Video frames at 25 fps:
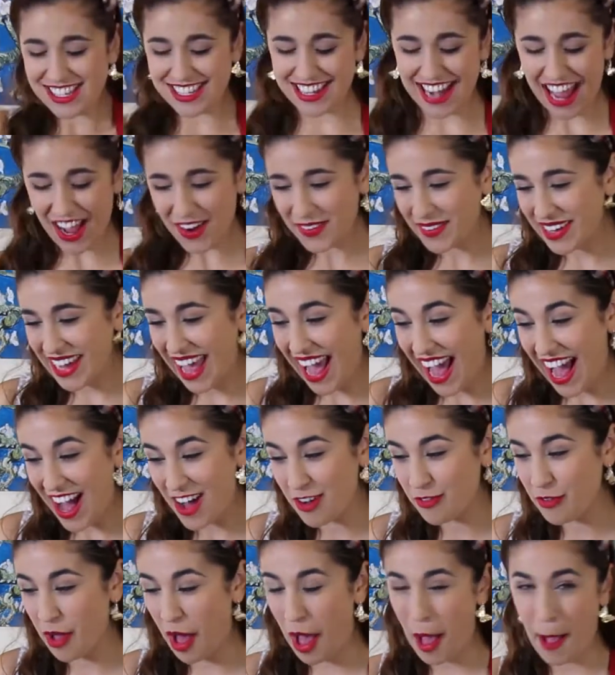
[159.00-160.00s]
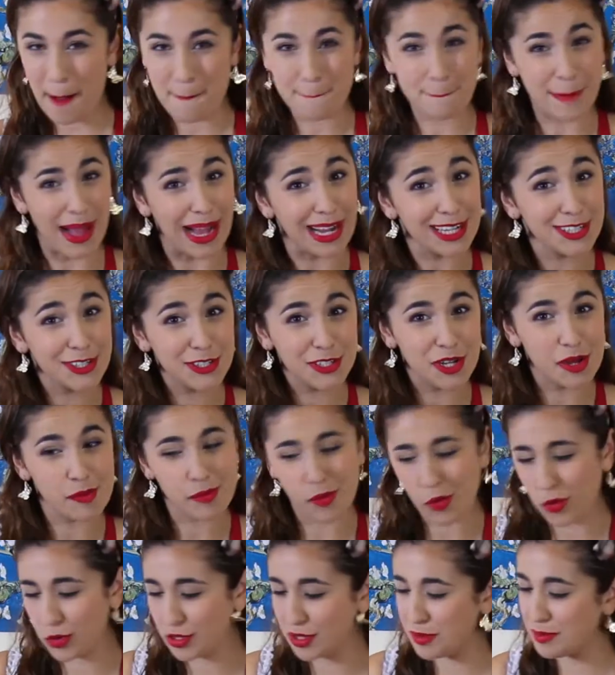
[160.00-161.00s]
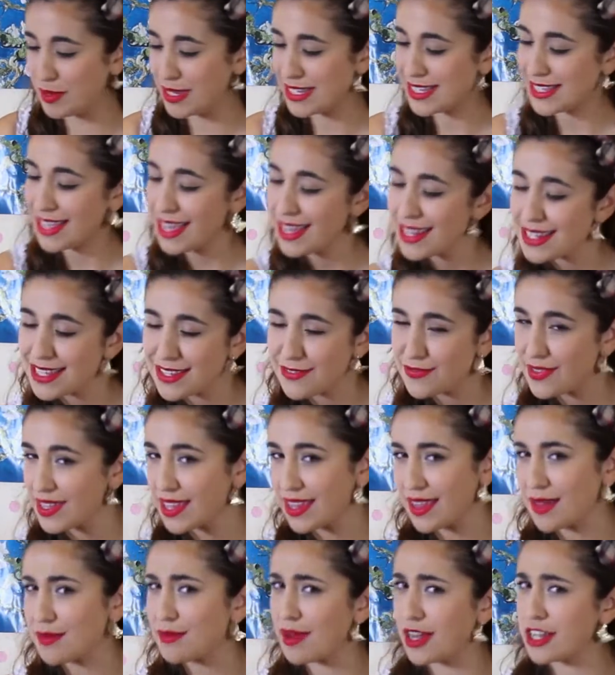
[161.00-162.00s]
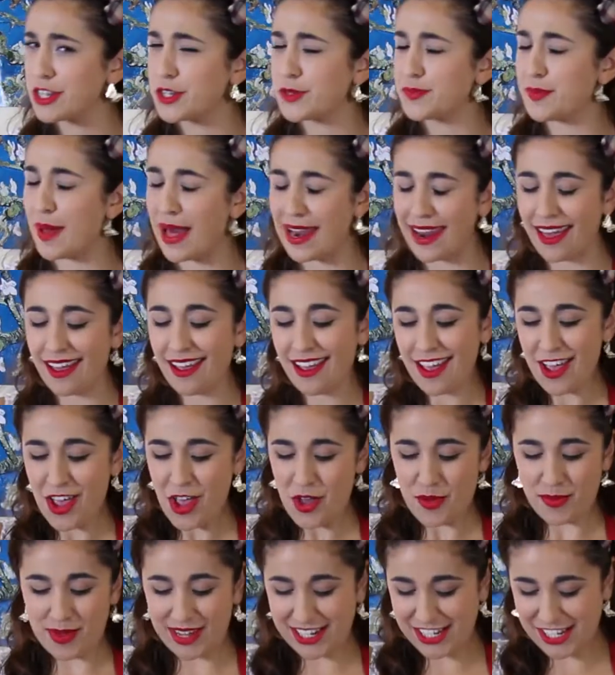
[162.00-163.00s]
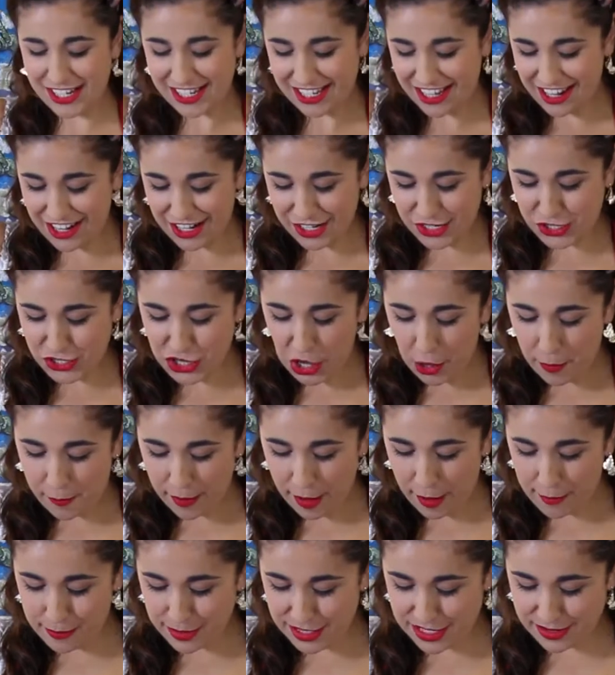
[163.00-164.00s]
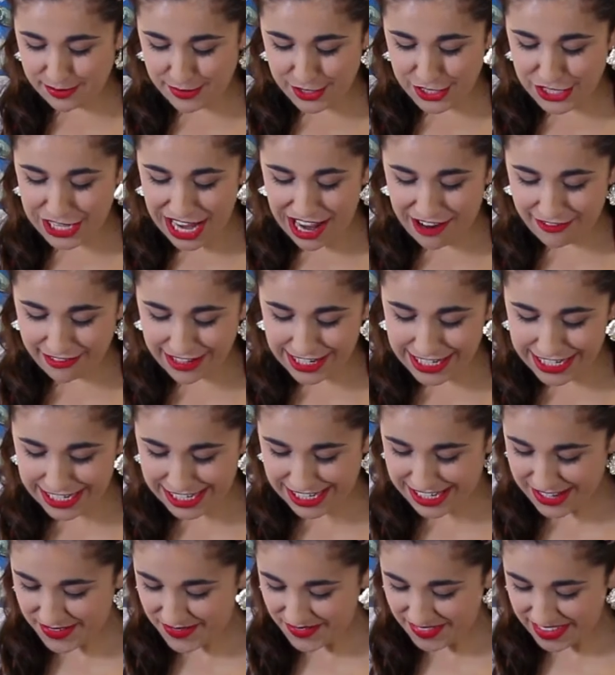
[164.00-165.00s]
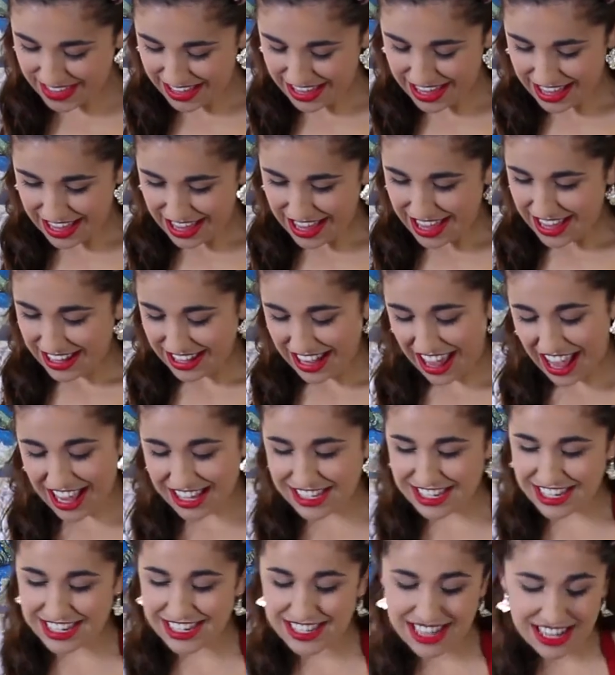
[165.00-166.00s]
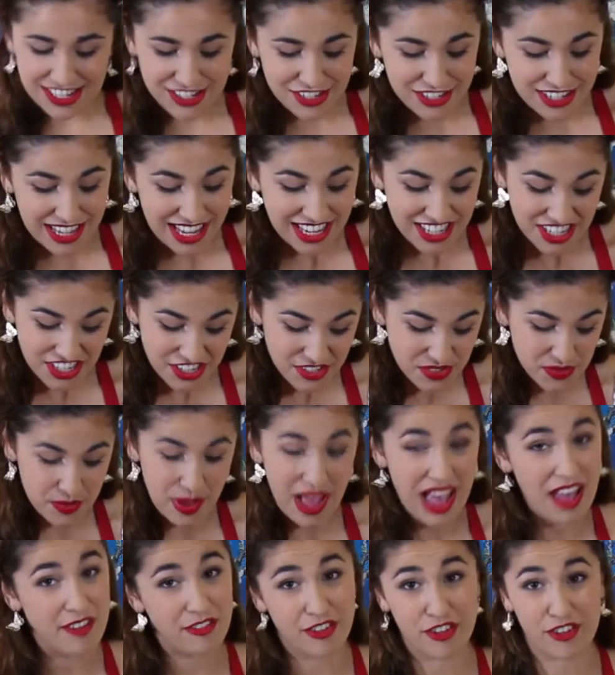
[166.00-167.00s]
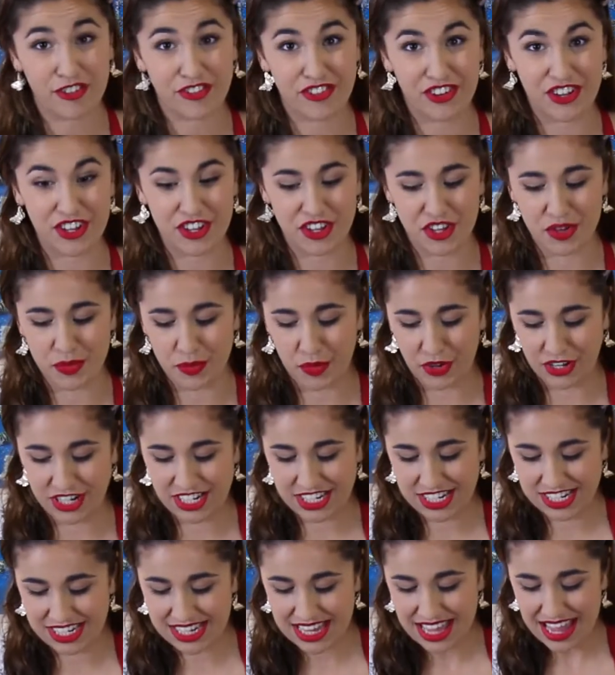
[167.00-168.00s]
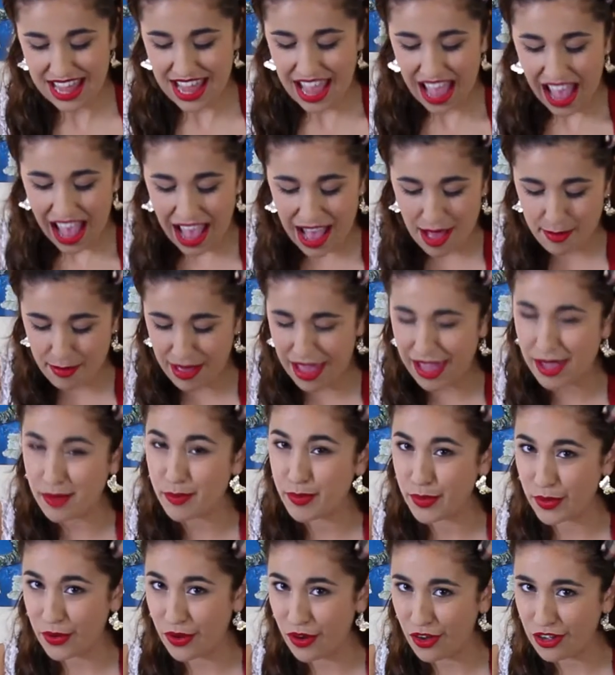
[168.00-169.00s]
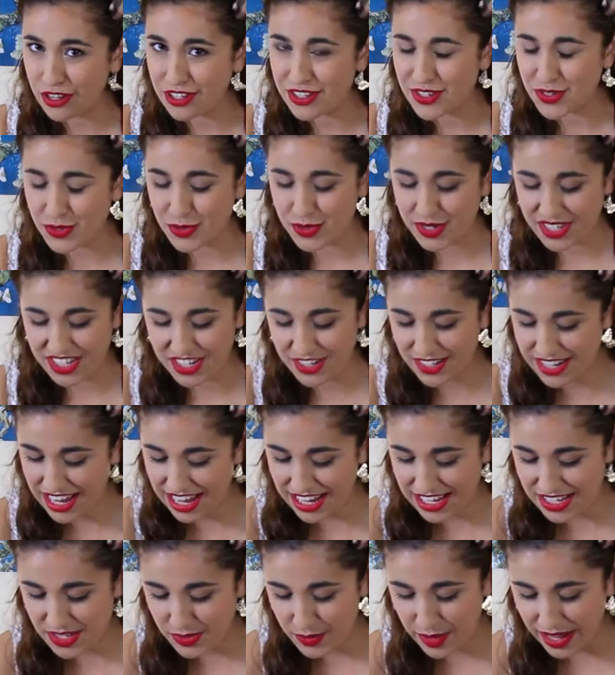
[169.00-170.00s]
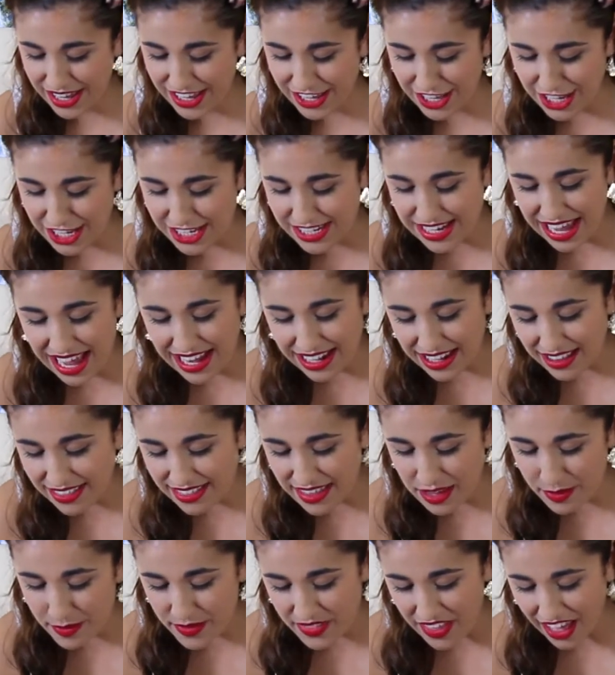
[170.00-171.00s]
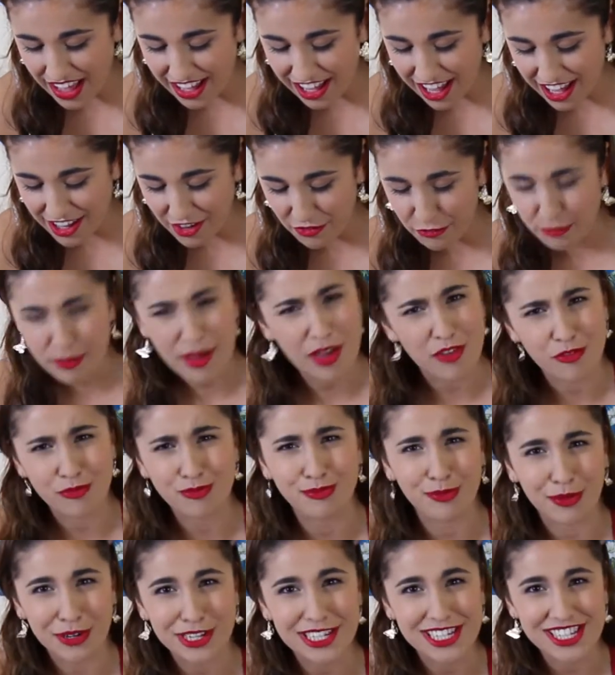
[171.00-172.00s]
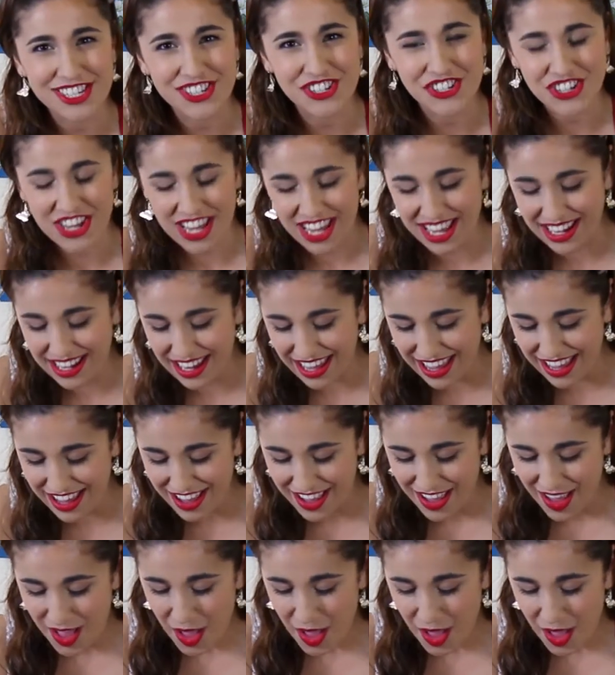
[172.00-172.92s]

So now we have bashed up all the biscuits, feeling much better. We're just going to chop up some cherries. Now, as I said, you can use whatever fruit you want. Apricots also taste quite good. Anything with that kind of bit of moisture in it.